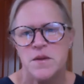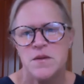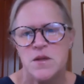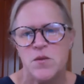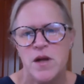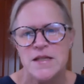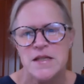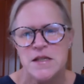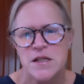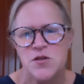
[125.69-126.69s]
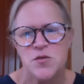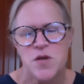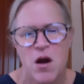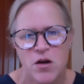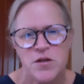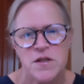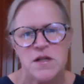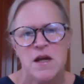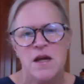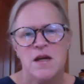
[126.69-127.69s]
someone has a teacher's heart
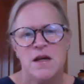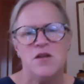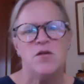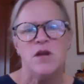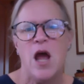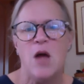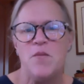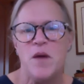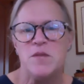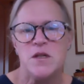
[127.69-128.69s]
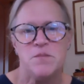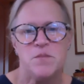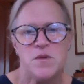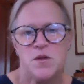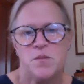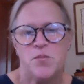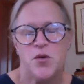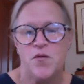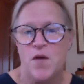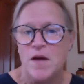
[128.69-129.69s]
and you can help them to, to
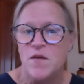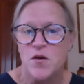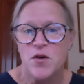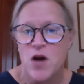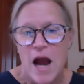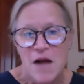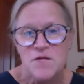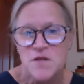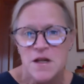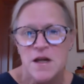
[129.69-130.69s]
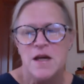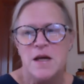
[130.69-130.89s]
perfect their craft,